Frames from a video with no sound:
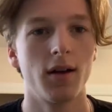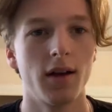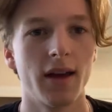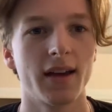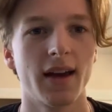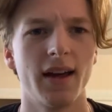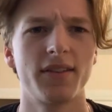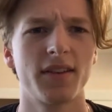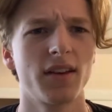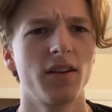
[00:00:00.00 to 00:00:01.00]
Hey
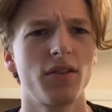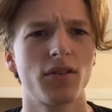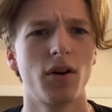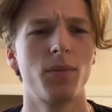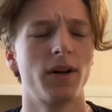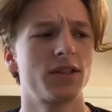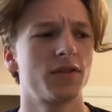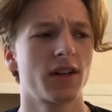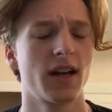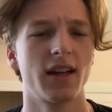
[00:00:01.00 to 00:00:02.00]
guys, thank you so much
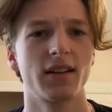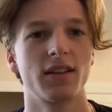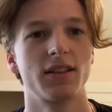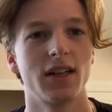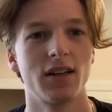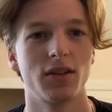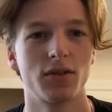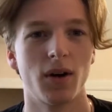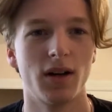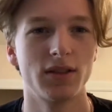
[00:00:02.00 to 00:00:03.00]
for getting the channel
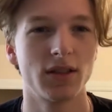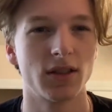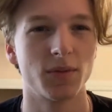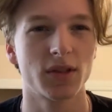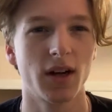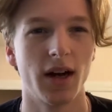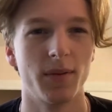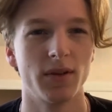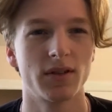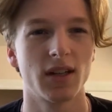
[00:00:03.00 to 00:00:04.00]
to 100
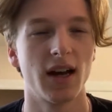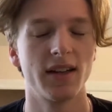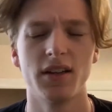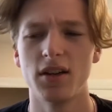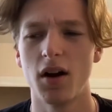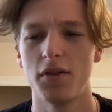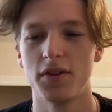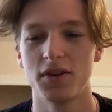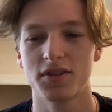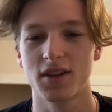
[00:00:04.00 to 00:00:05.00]
subscribers. I didn't know if
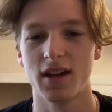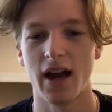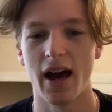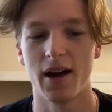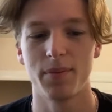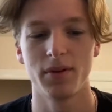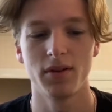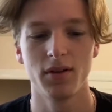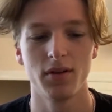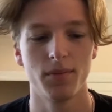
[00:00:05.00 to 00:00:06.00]
it was gonna
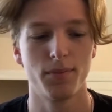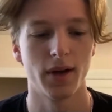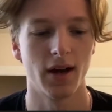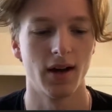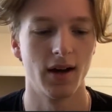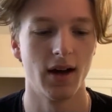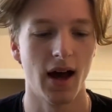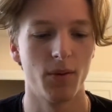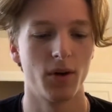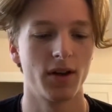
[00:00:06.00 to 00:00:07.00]
happen, but
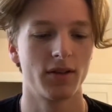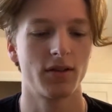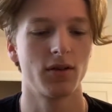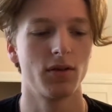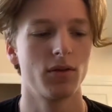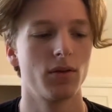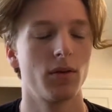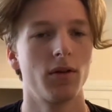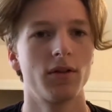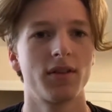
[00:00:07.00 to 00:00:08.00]
I wanted to
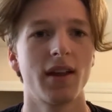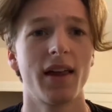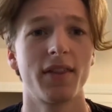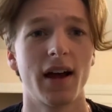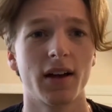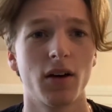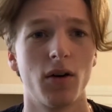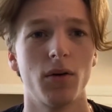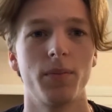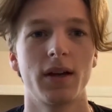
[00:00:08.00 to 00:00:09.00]
set that
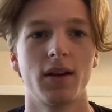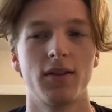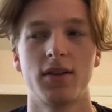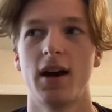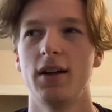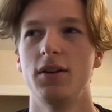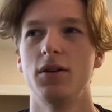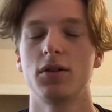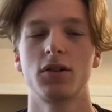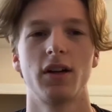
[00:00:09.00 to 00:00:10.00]
goal because I
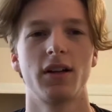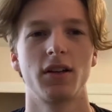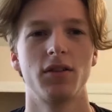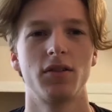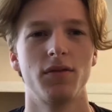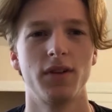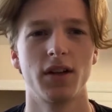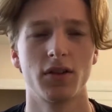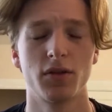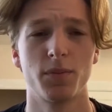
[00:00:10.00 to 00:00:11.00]
knew creating YouTube
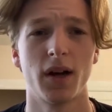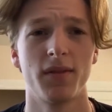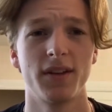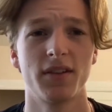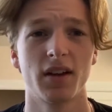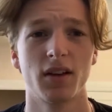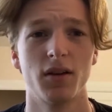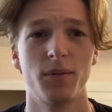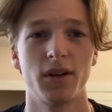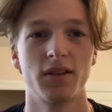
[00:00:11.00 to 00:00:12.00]
videos would probably take a little
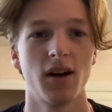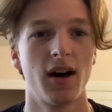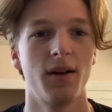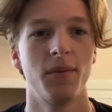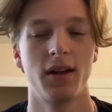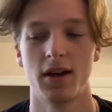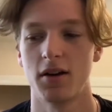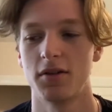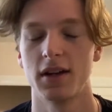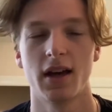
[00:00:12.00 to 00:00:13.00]
bit of time, and I
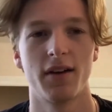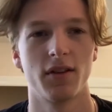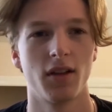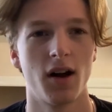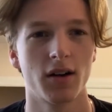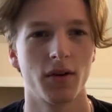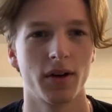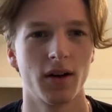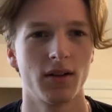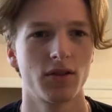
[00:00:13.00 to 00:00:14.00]
already have a lot going
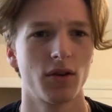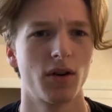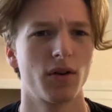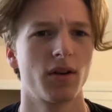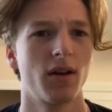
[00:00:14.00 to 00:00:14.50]
on, so